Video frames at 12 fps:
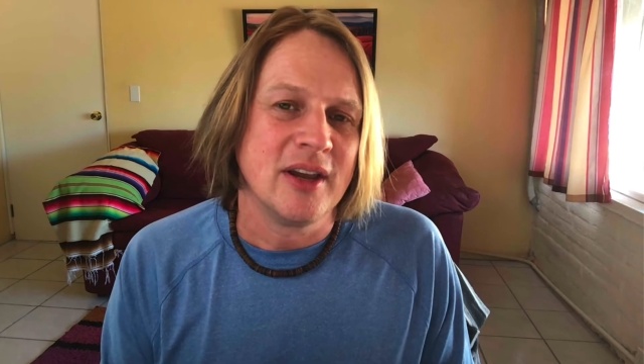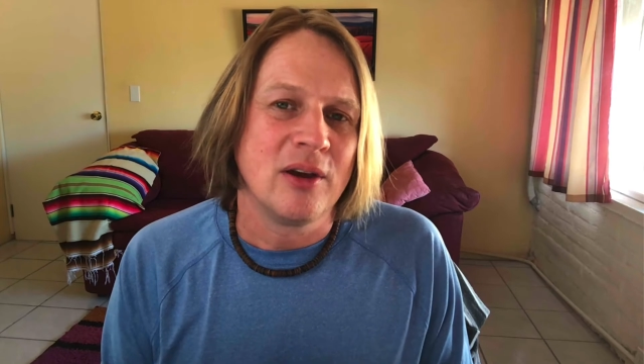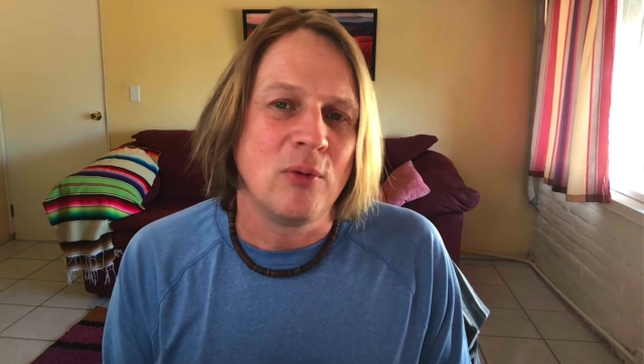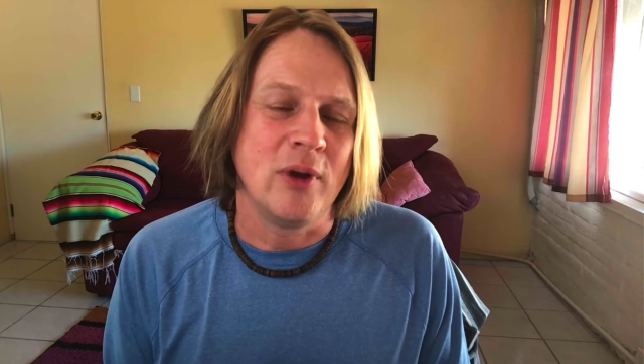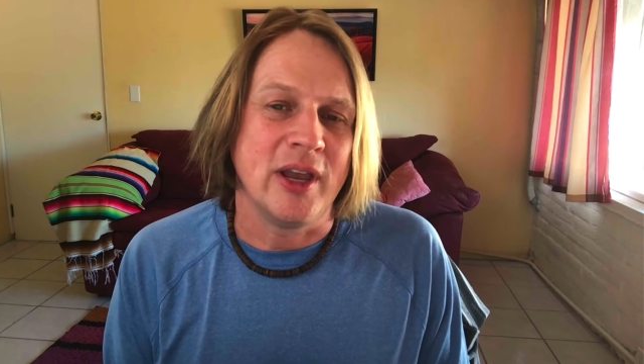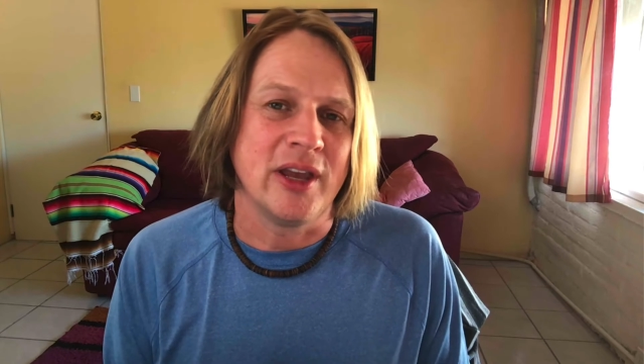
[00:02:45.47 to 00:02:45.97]

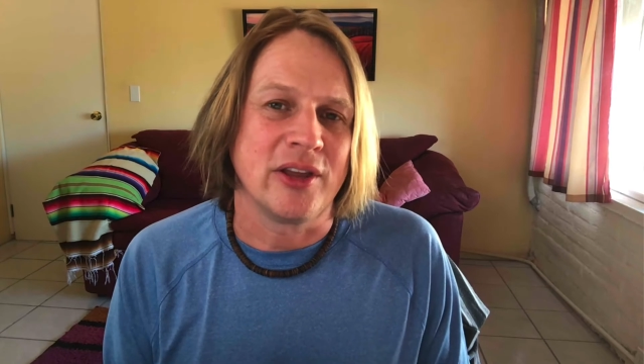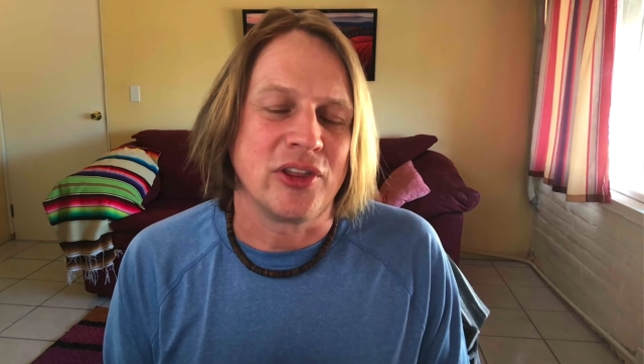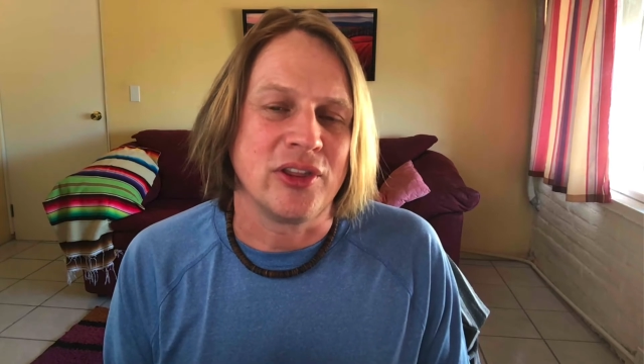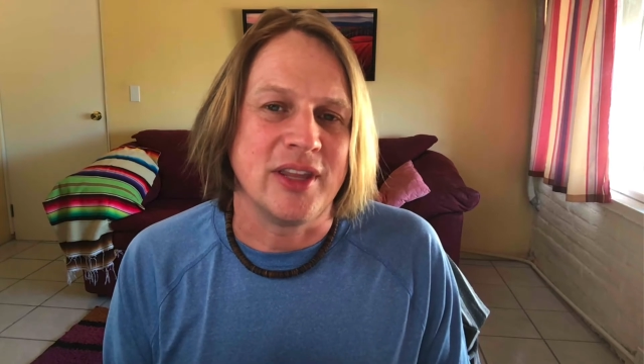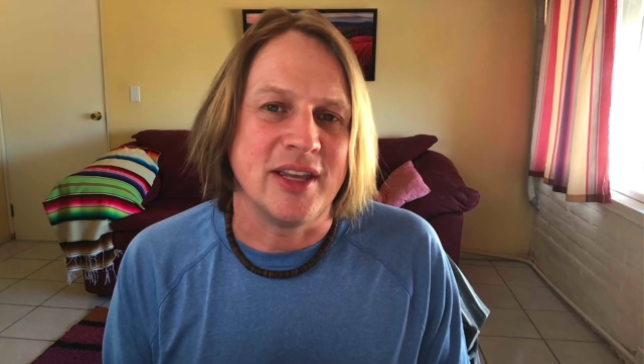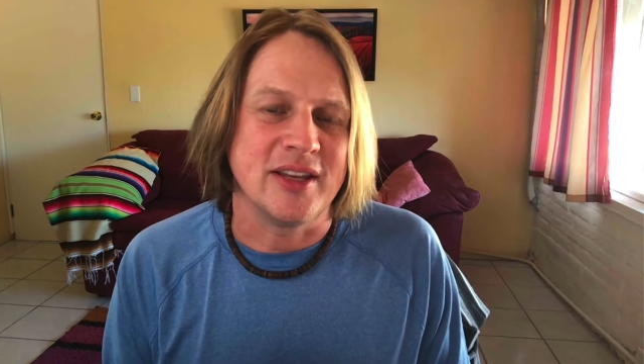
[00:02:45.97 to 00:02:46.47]

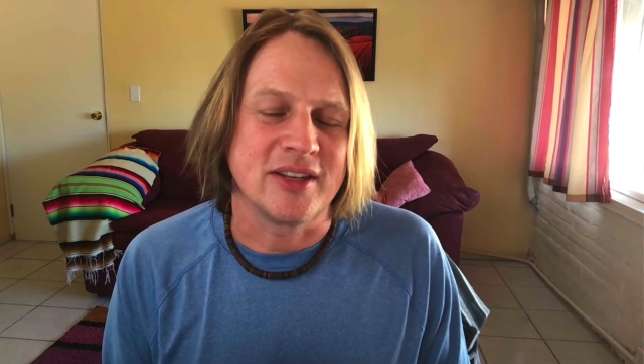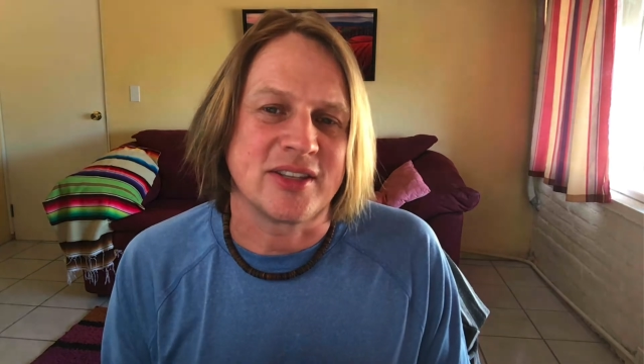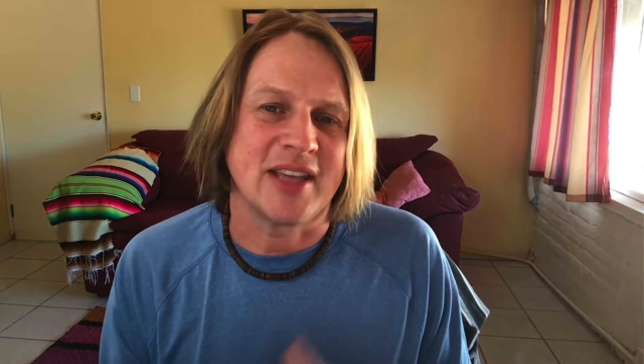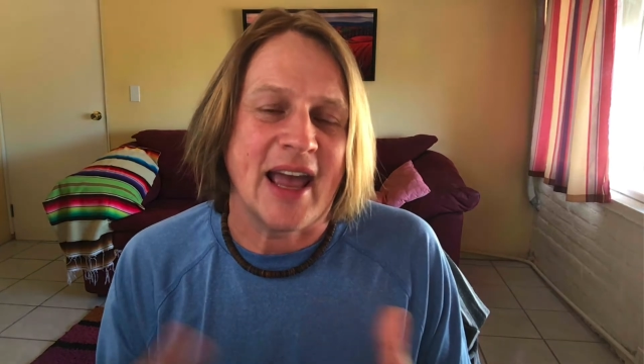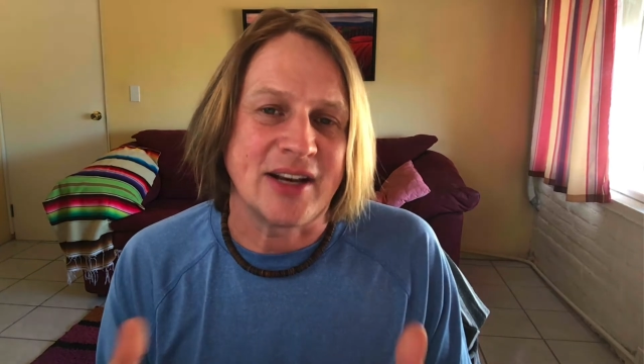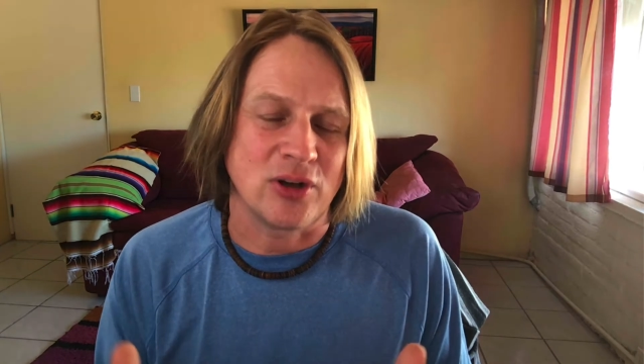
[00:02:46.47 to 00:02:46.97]
with the
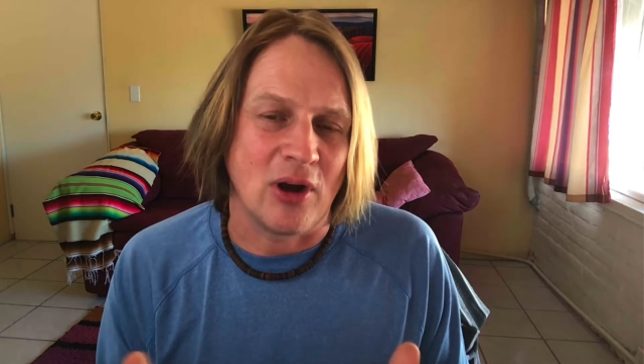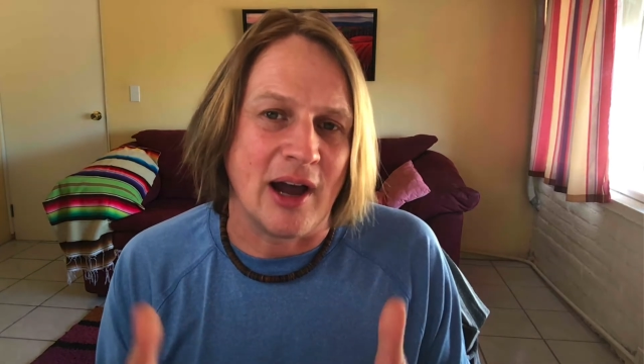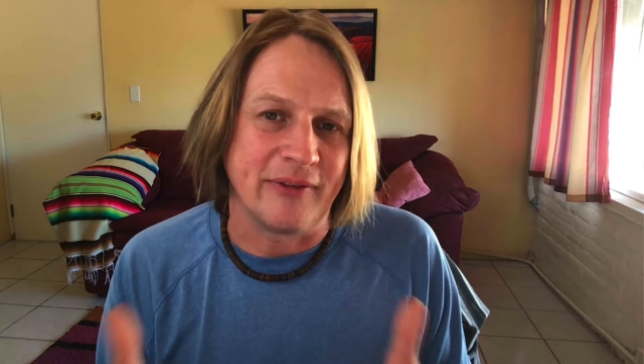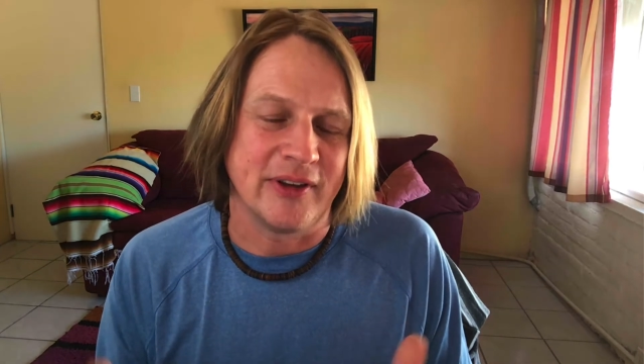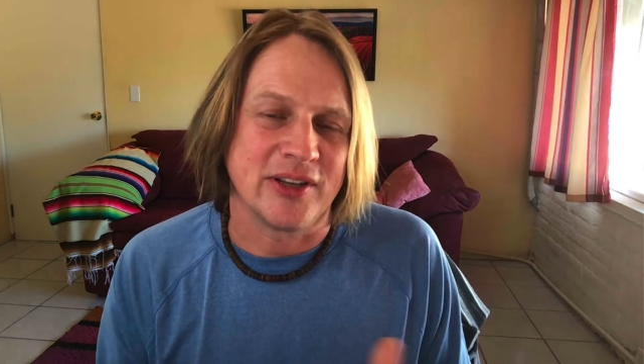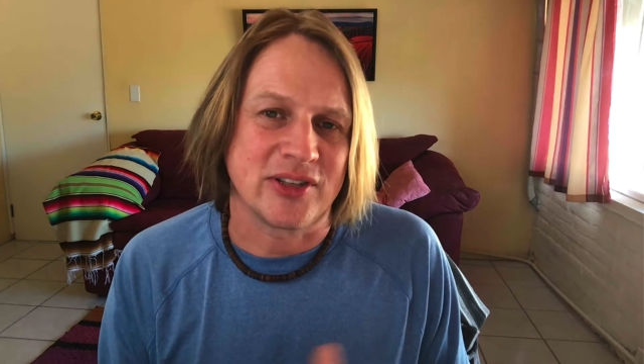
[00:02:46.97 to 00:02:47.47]
SAT
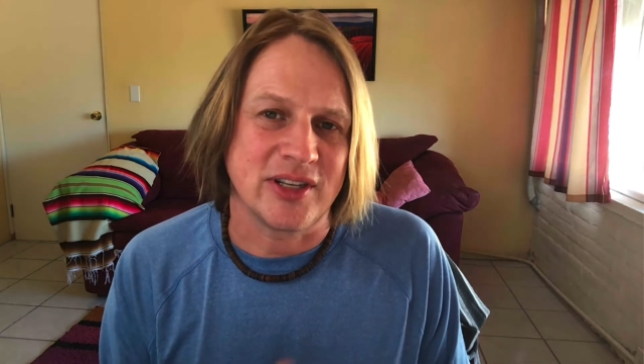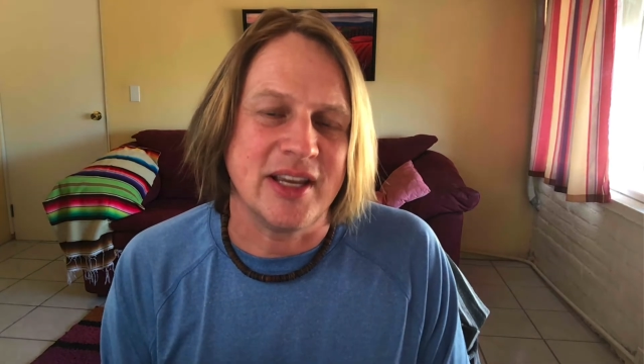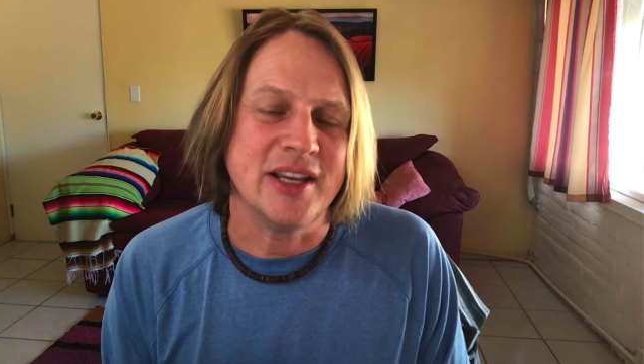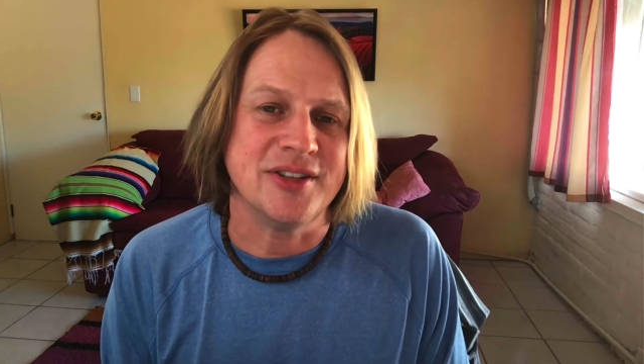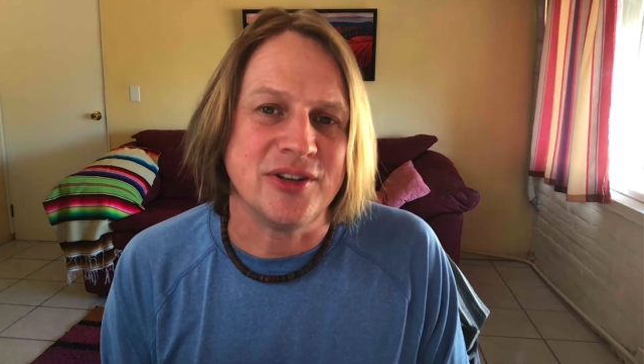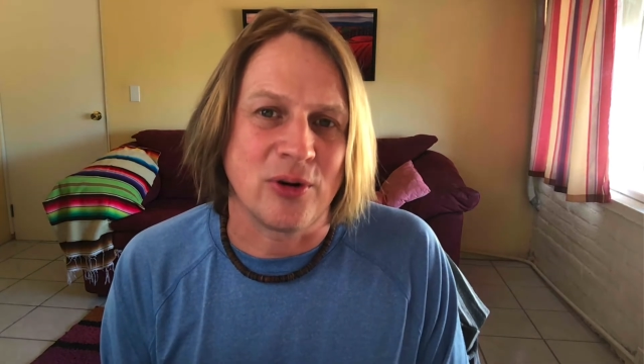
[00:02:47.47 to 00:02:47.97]
office
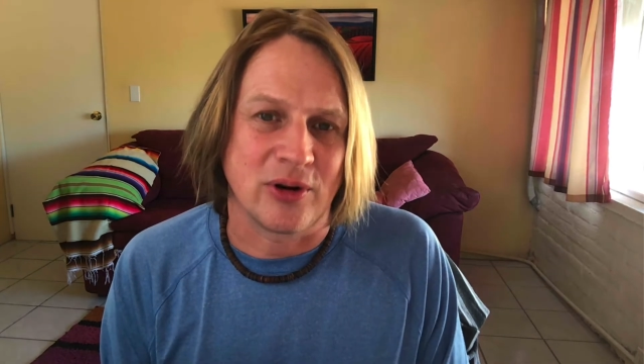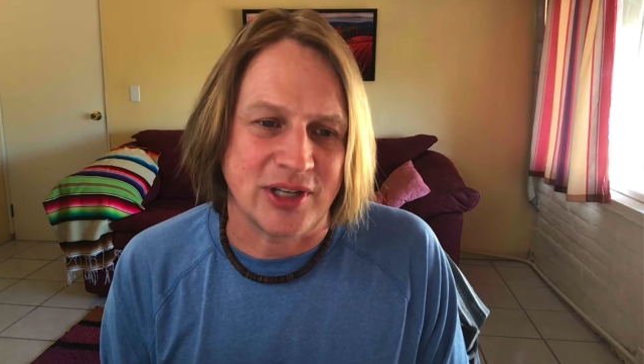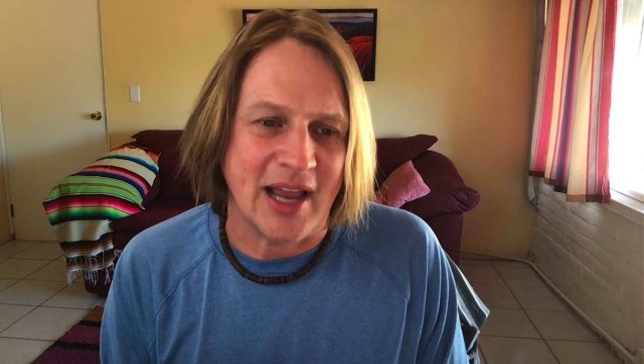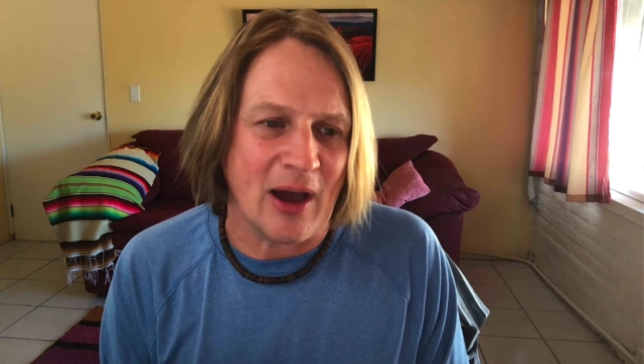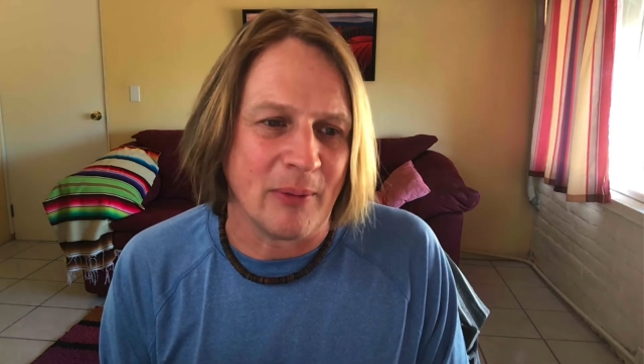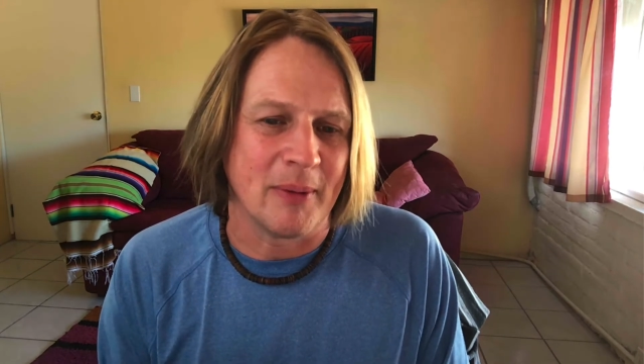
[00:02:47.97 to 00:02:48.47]
in your town.